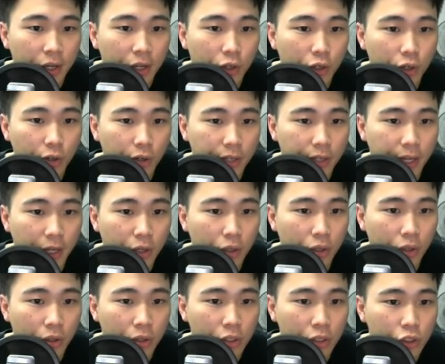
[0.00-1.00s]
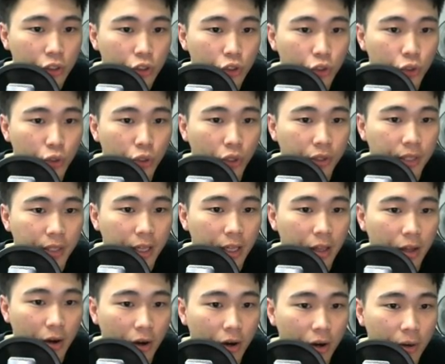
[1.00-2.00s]
Kuroneko, Juno D
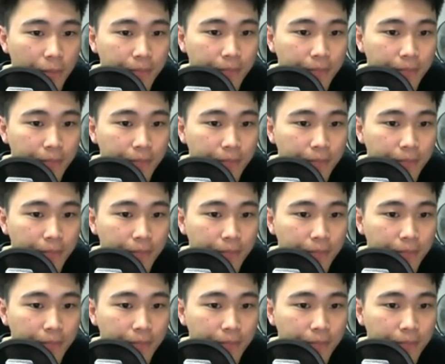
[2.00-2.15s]
Law,